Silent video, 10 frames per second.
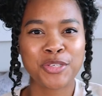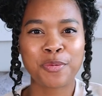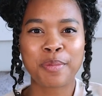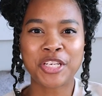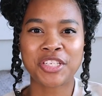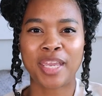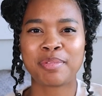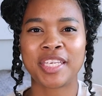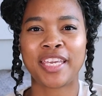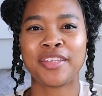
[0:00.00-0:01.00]
too much time
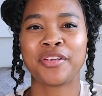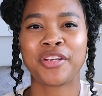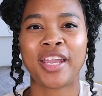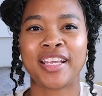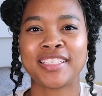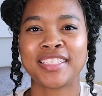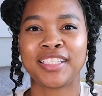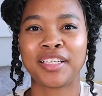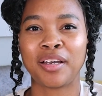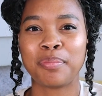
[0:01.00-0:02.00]
together as
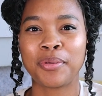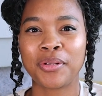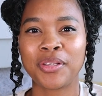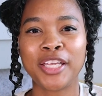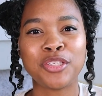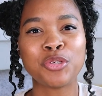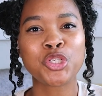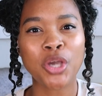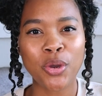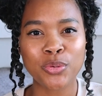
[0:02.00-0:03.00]
a couple and you
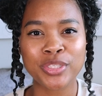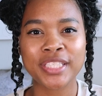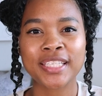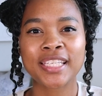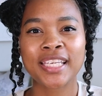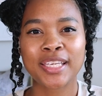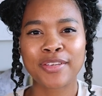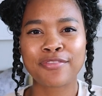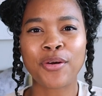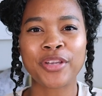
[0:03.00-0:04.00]
don't
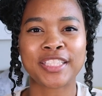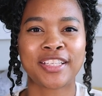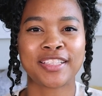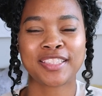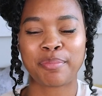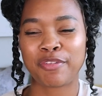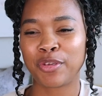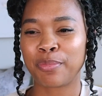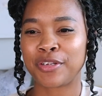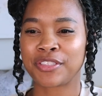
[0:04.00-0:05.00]
focus on some of
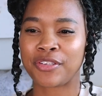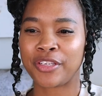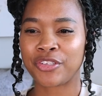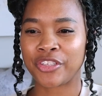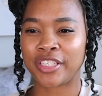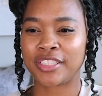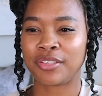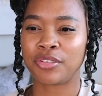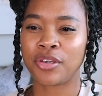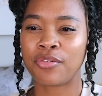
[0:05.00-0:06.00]
your personal interests,
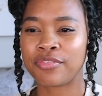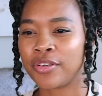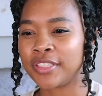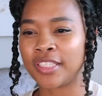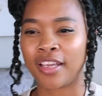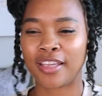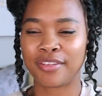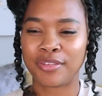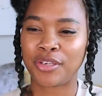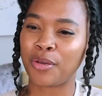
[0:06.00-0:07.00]
you don't focus
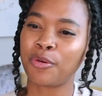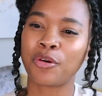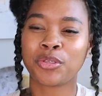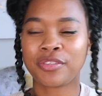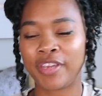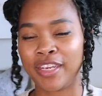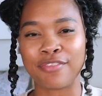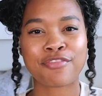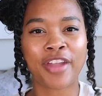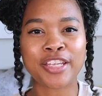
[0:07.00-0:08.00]
on, you know,
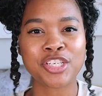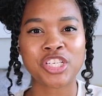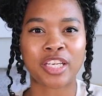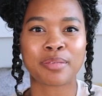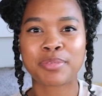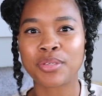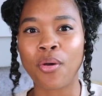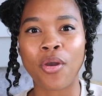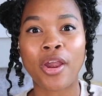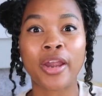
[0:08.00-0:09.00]
cultivating friendships
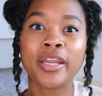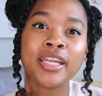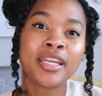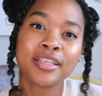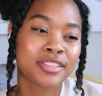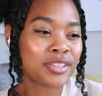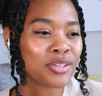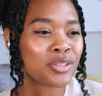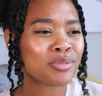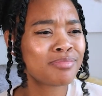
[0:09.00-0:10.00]
or
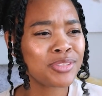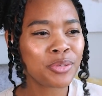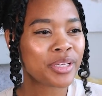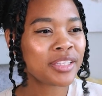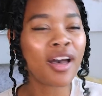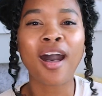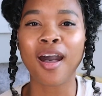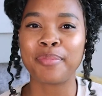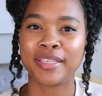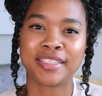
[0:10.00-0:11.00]
still doing the
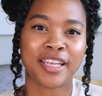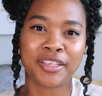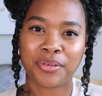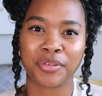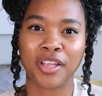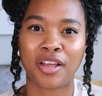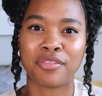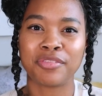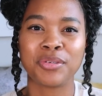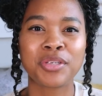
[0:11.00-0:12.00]
hobbies that you
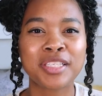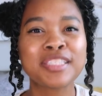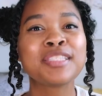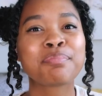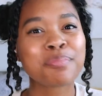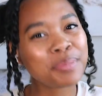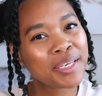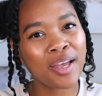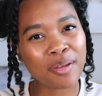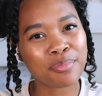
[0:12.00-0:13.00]
love, you can
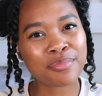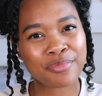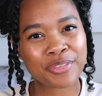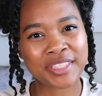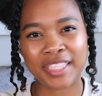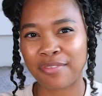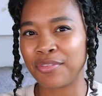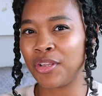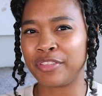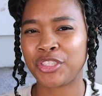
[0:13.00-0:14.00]
become
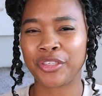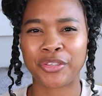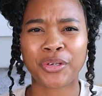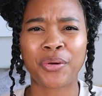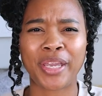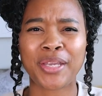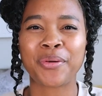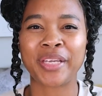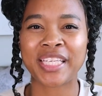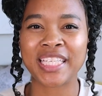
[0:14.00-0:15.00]
resentful of each other quite
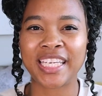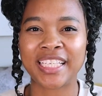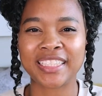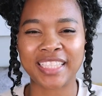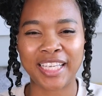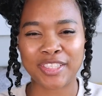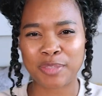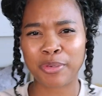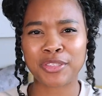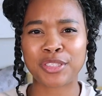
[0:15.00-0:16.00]
quickly. It's like
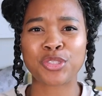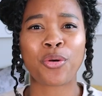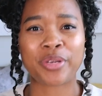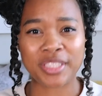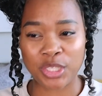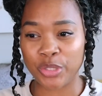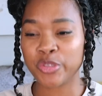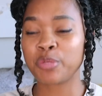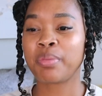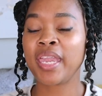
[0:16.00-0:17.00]
this person's always in your
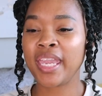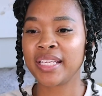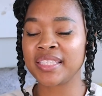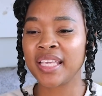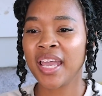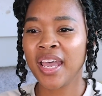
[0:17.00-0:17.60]
space.